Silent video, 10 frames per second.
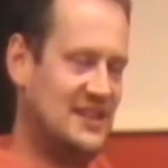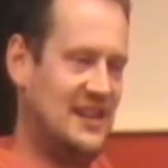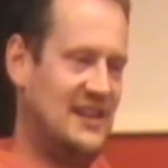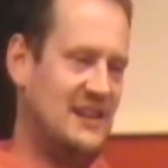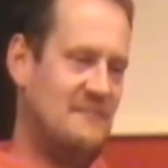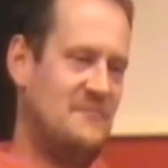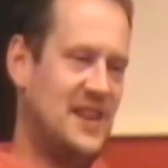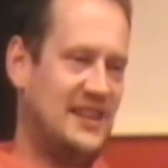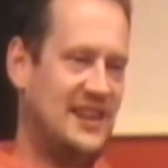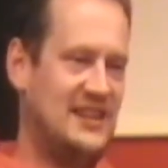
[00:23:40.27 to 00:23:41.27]

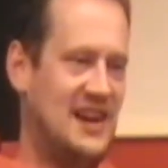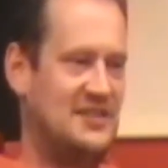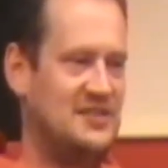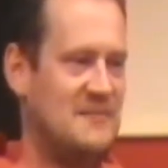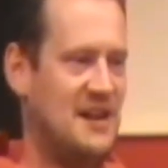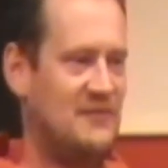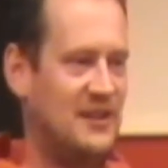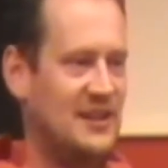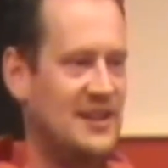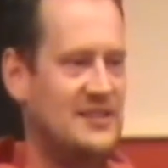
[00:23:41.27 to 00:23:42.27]
I think largely my
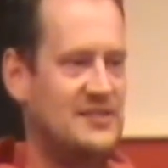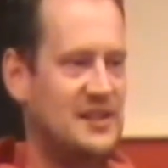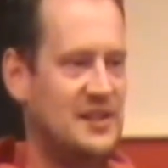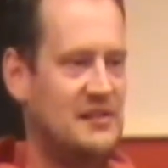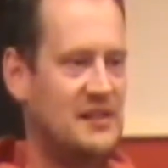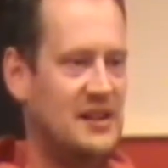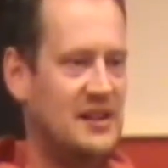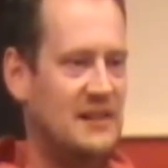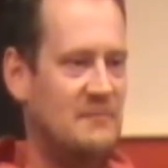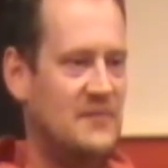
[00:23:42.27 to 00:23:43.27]
fault is that
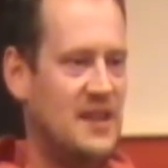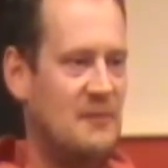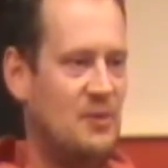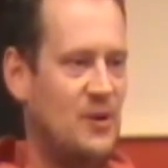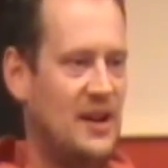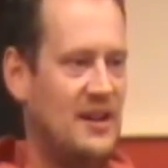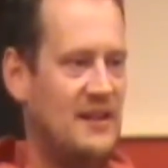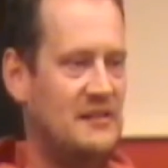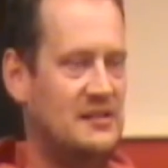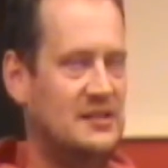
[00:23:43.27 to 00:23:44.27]
I'm quite
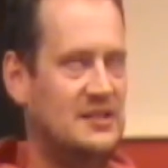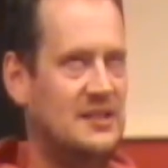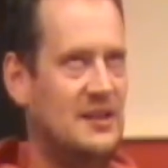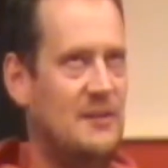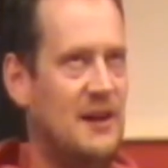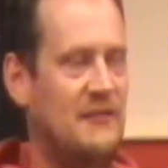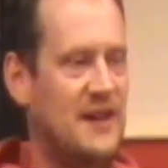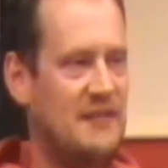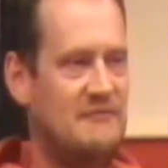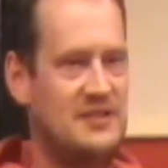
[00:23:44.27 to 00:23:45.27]
a
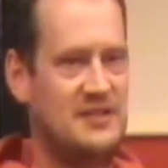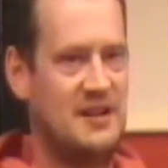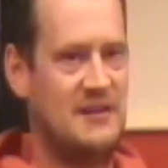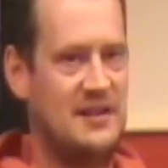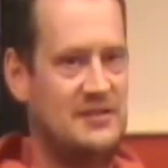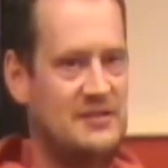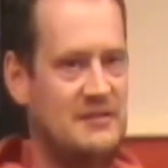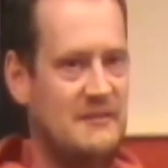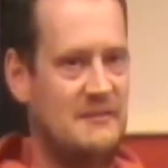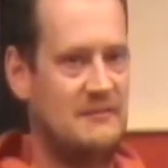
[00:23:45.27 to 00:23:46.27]
fan of RISC OS,
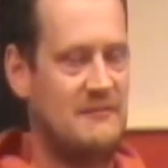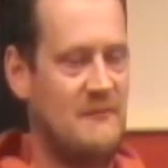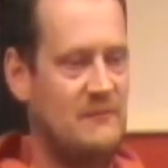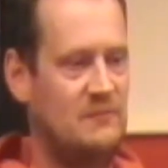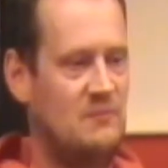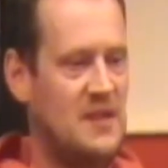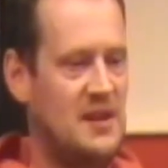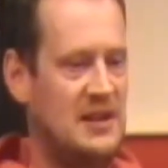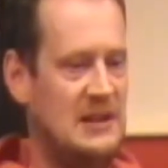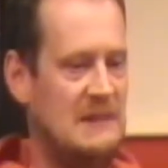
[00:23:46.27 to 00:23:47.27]

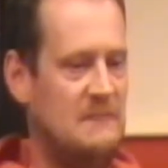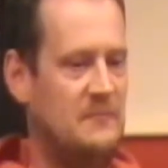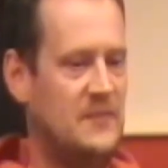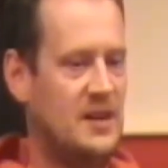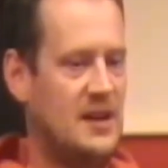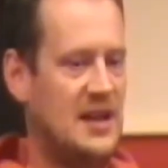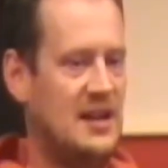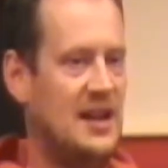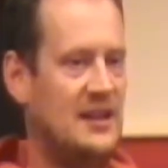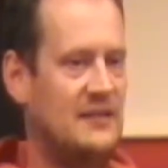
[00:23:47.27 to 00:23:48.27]
and I
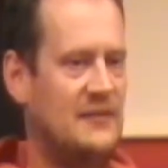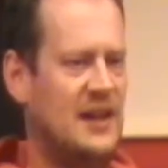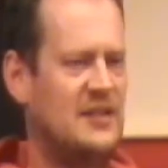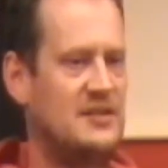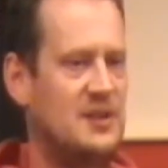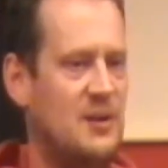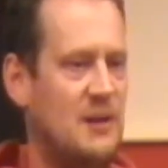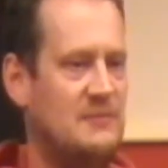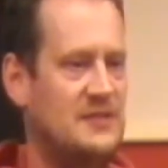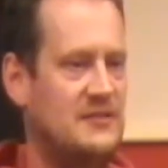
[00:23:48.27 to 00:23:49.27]
like the fact that it's
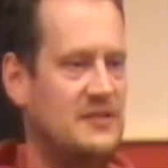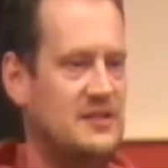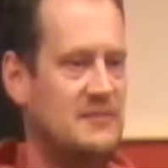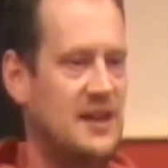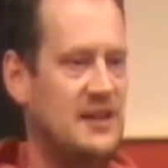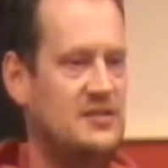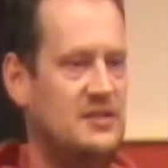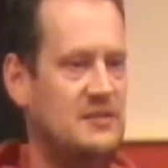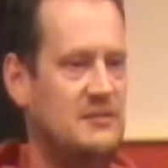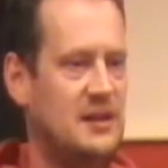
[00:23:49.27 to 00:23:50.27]
cooperative, because it makes
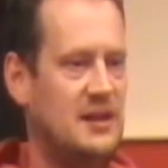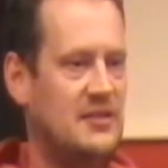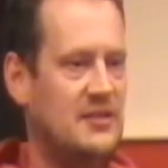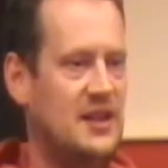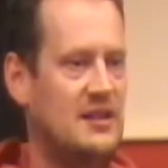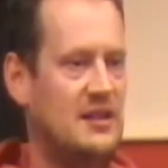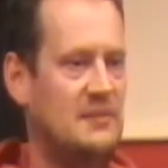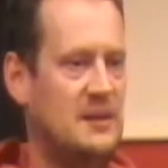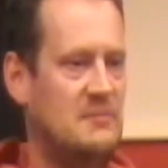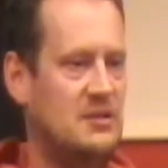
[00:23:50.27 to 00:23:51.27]
you think a
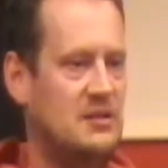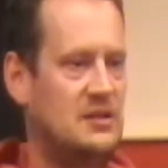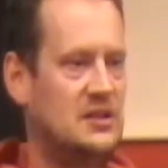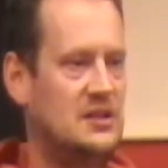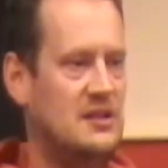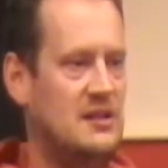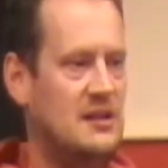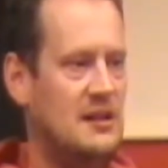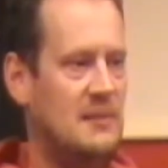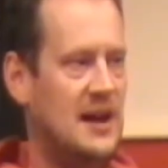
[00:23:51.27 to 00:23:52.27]
little bit more
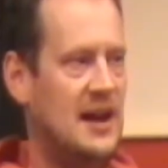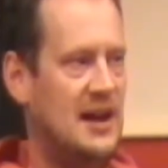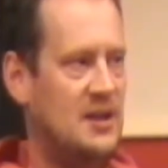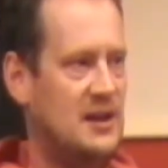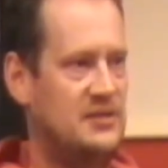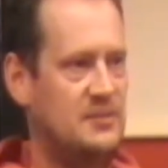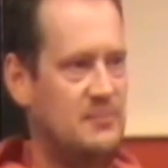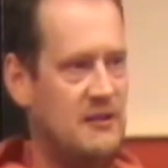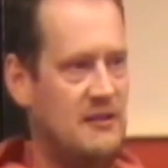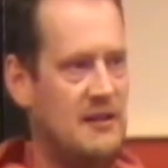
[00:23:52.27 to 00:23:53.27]
about how you actually
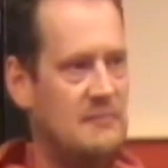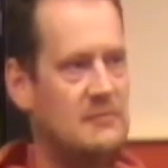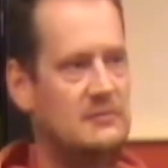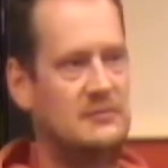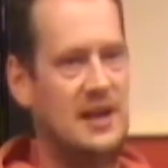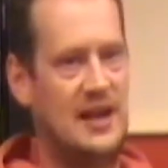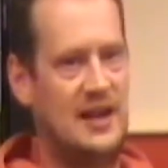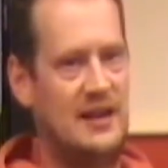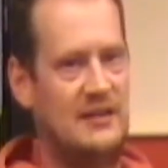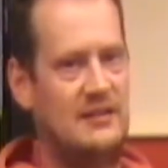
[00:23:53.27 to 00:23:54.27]
program
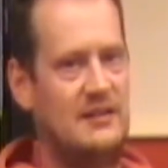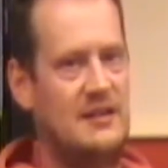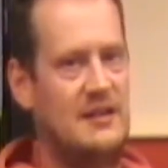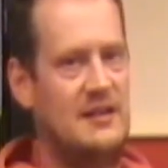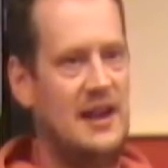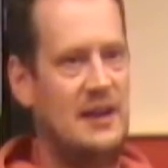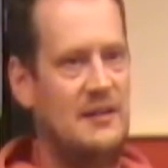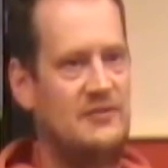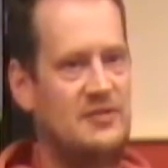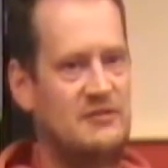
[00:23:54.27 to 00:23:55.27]
and how you
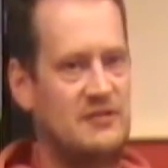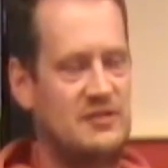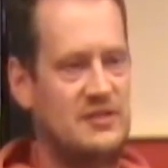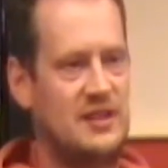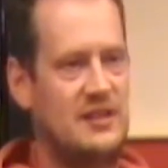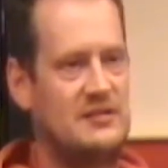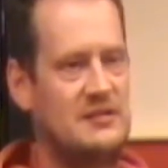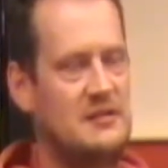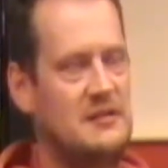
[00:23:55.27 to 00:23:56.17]
have to structure things.